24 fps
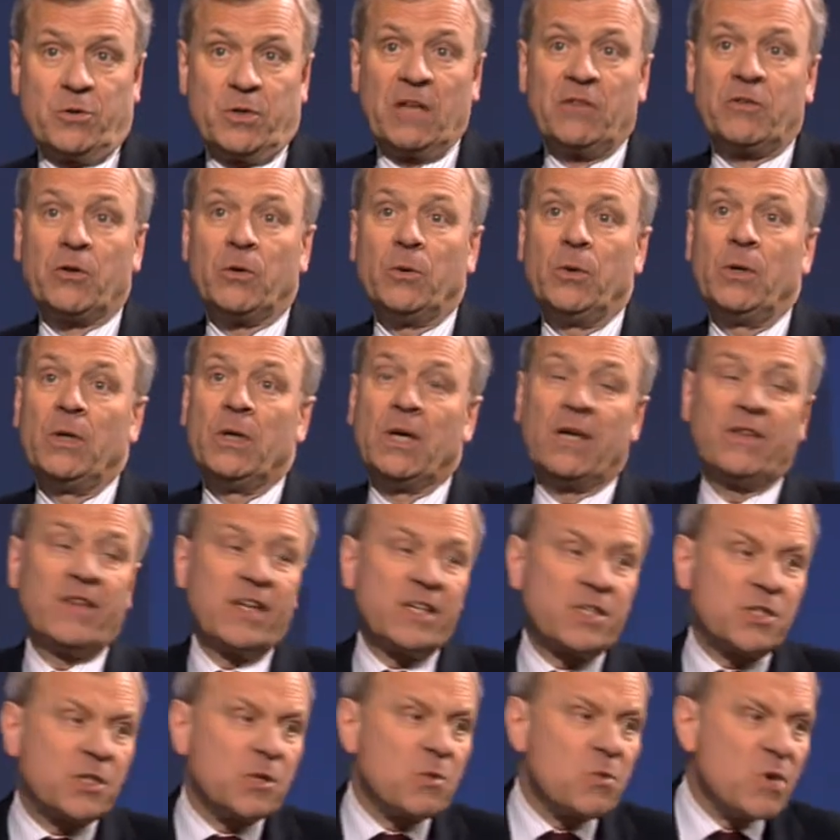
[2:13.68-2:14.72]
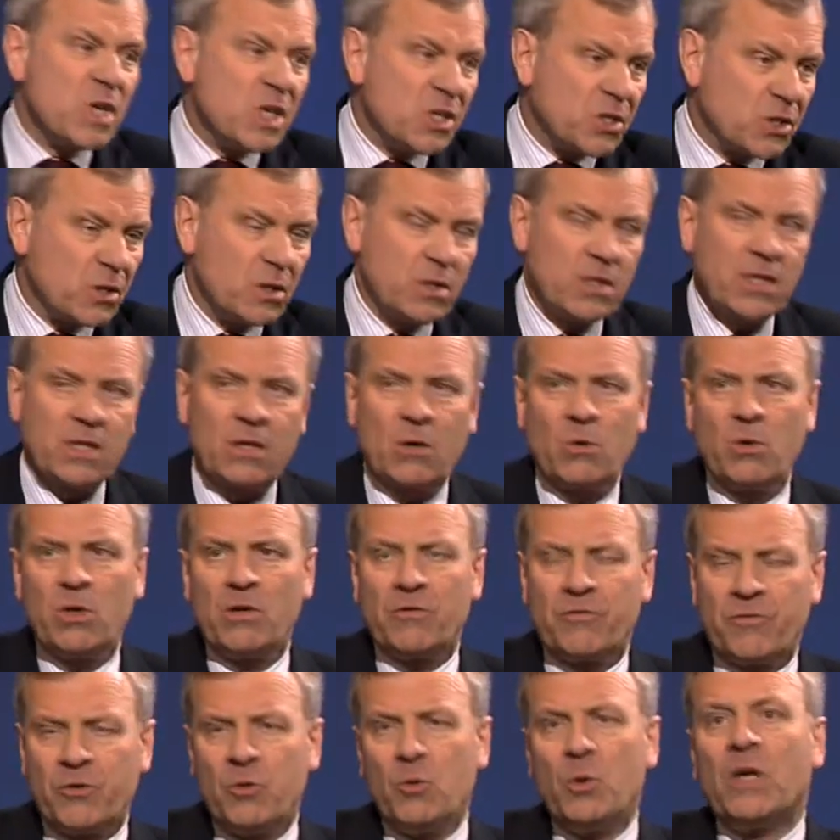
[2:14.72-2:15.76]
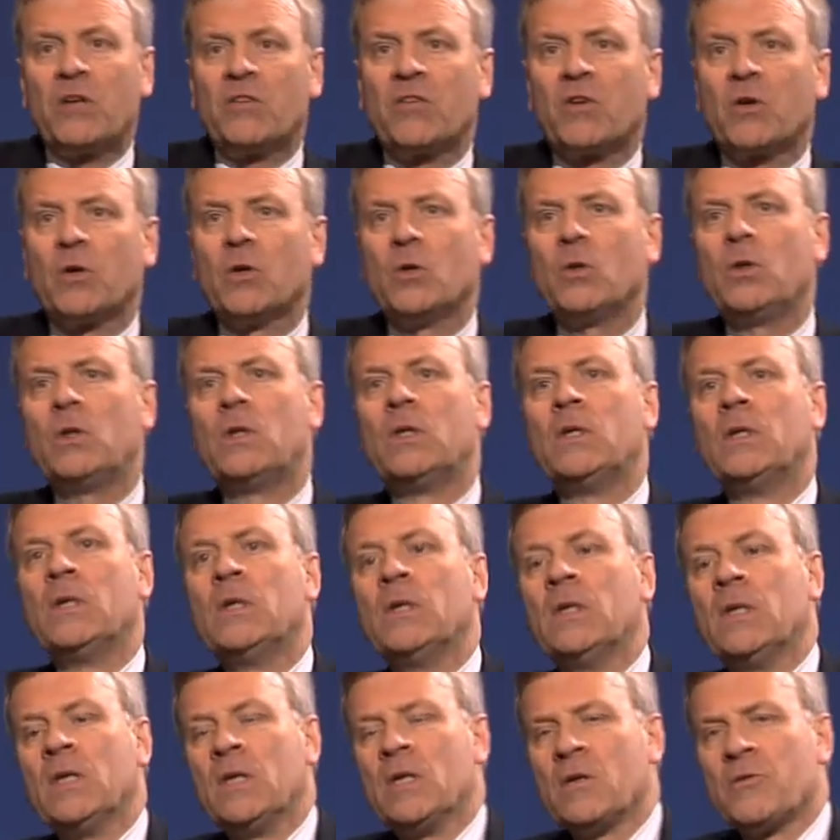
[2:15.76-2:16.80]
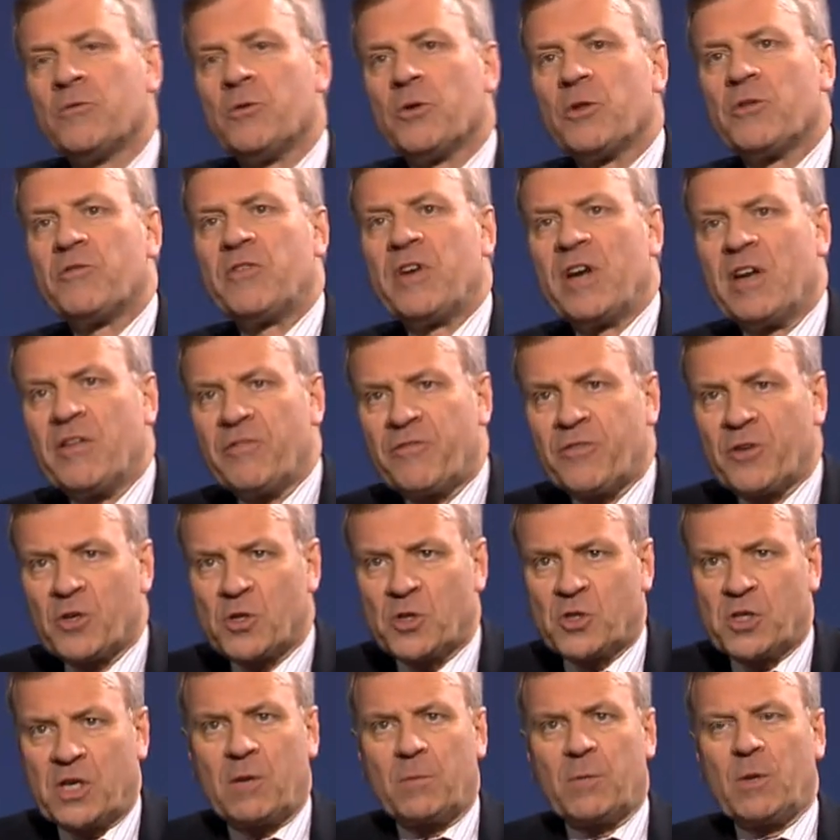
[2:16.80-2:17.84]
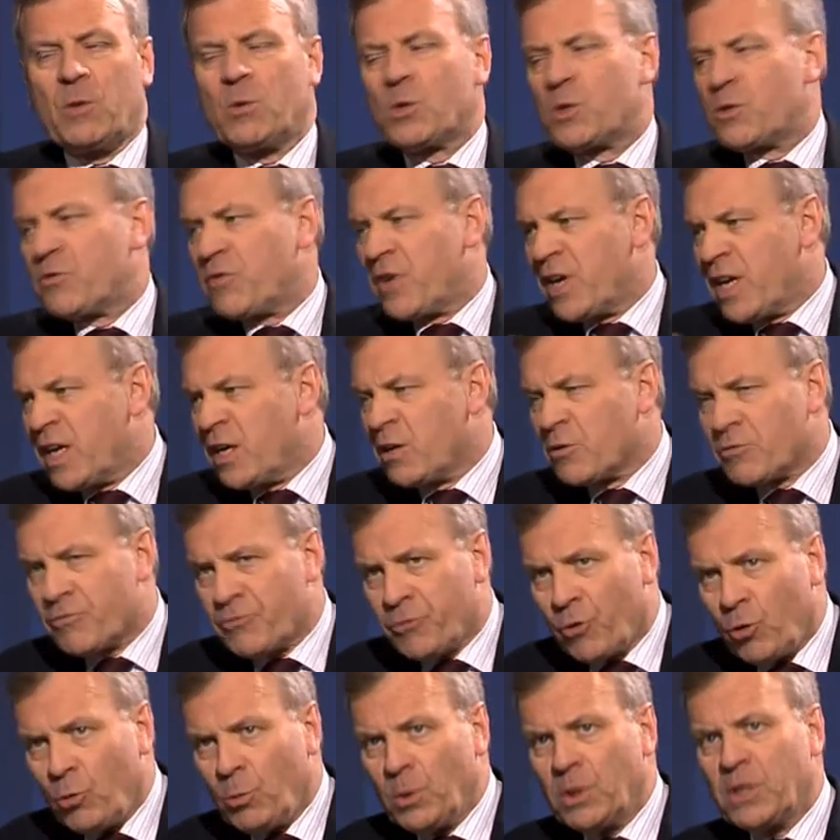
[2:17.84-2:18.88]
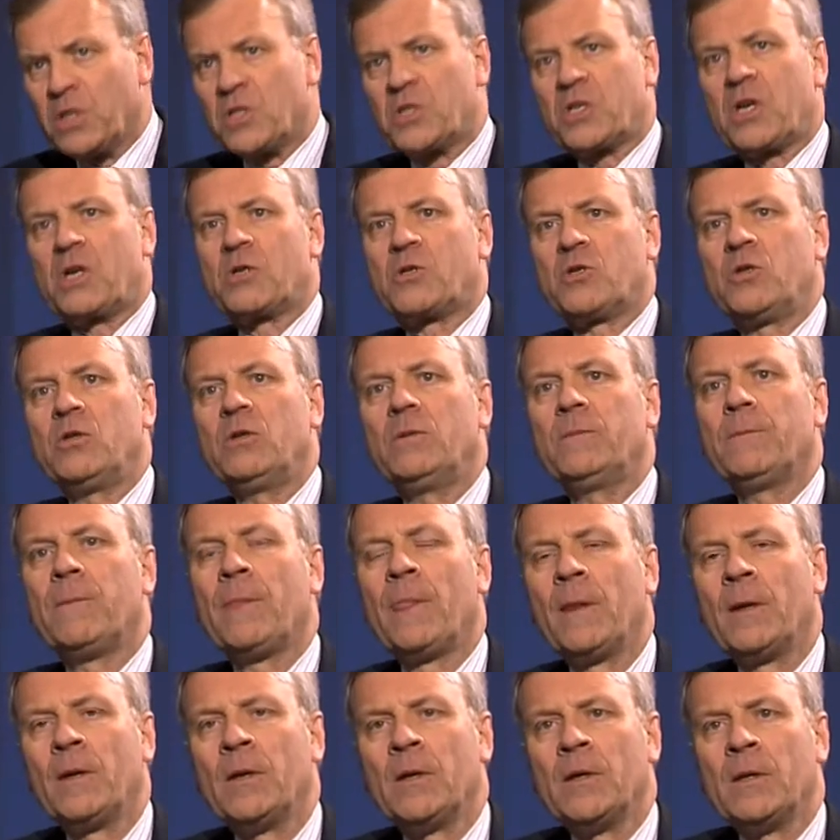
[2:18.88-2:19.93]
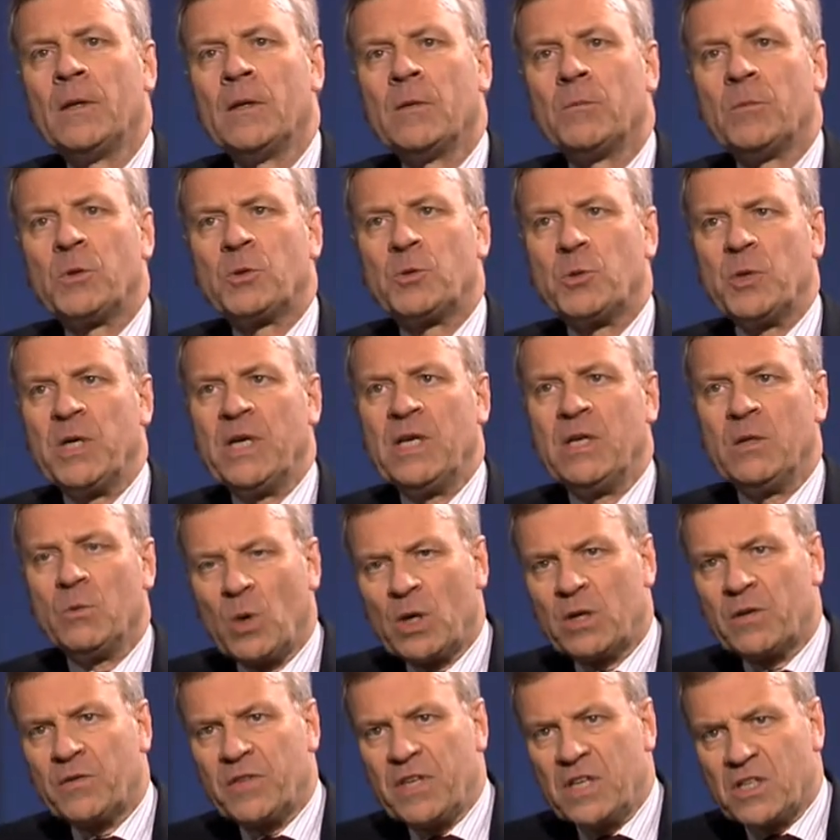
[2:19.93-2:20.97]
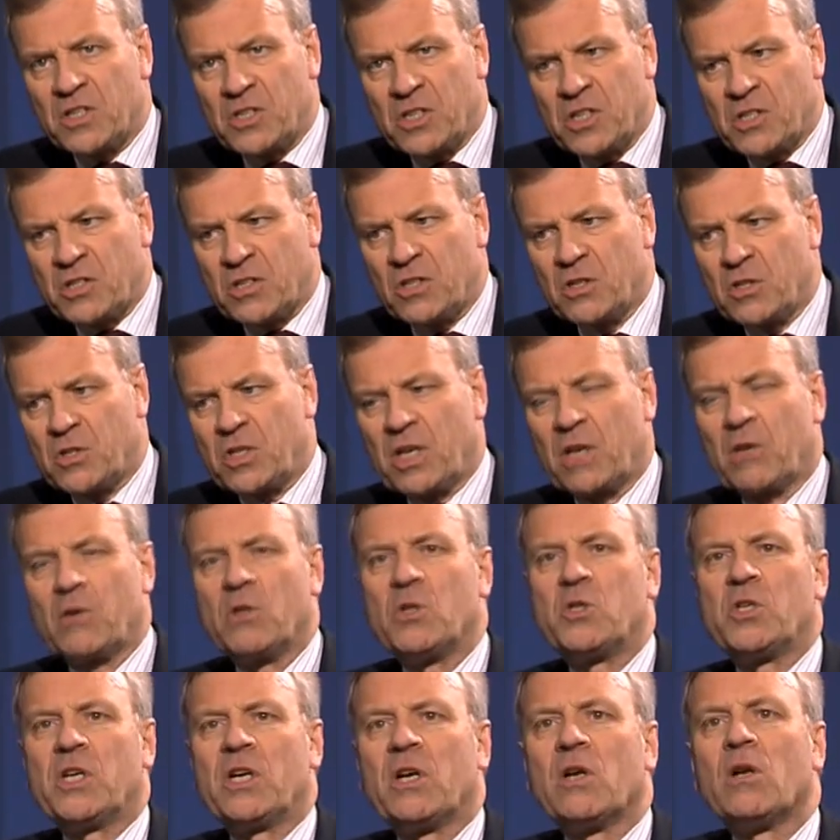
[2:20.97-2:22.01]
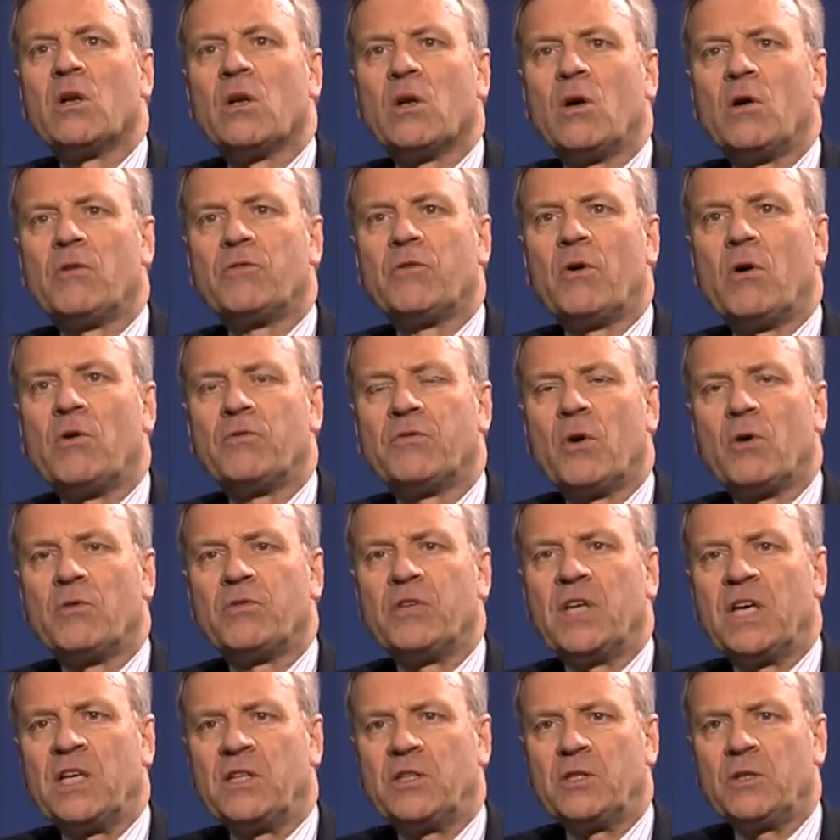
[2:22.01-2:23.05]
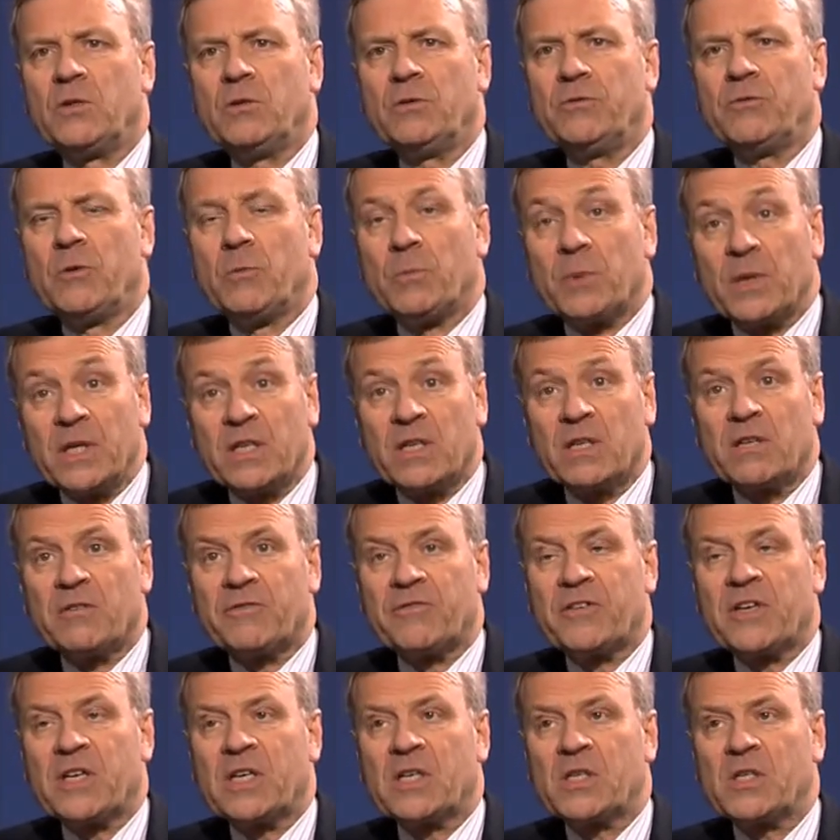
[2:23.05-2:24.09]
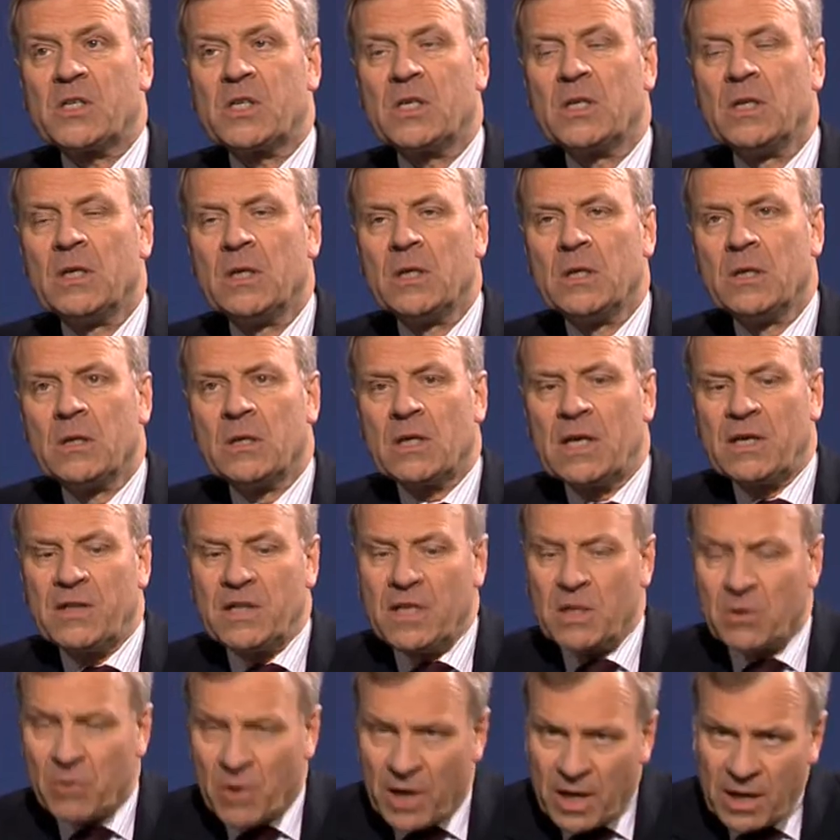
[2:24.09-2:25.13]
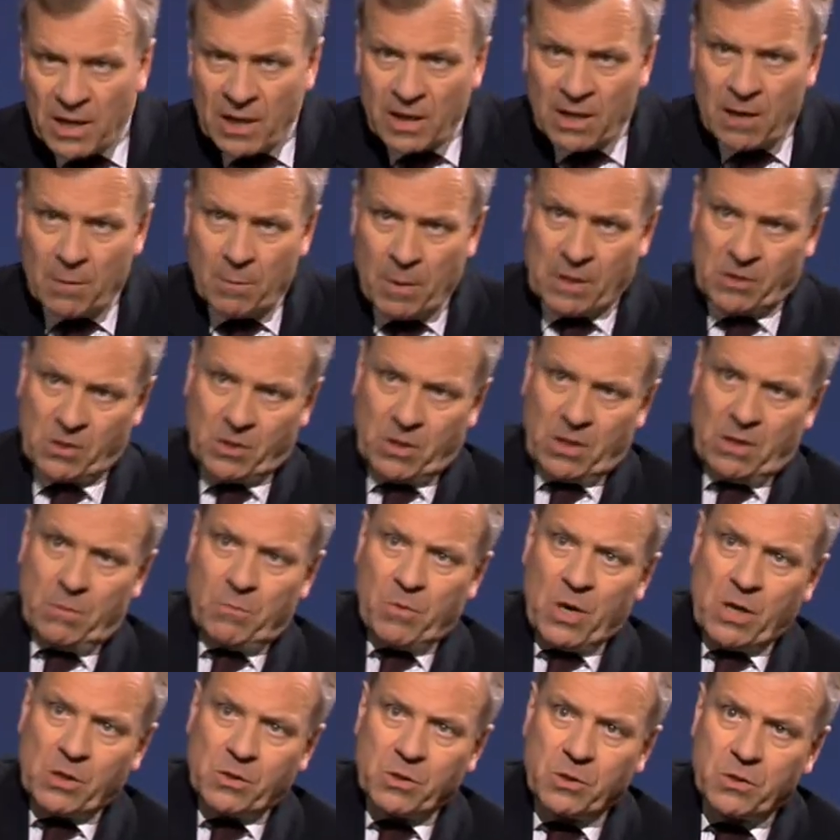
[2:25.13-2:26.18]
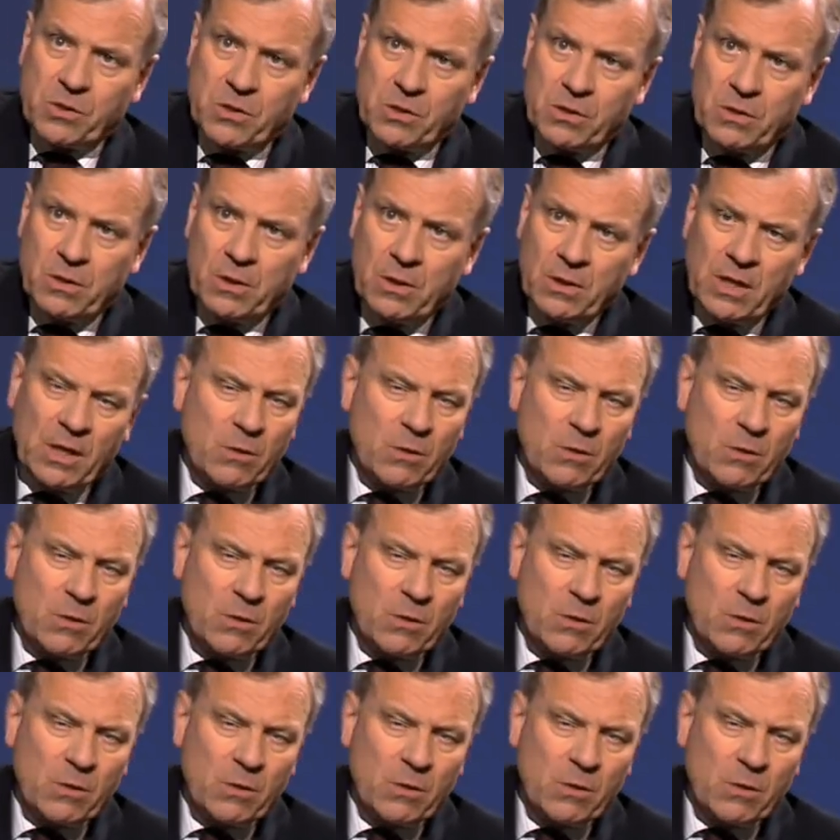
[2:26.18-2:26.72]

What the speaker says: NATO. And that's the reason that only a few weeks ago, for the very first time, there was a very informal discussion between one of the Assistant Secretary General of NATO for Political Affairs and the Iranian ambassador in Brussels. That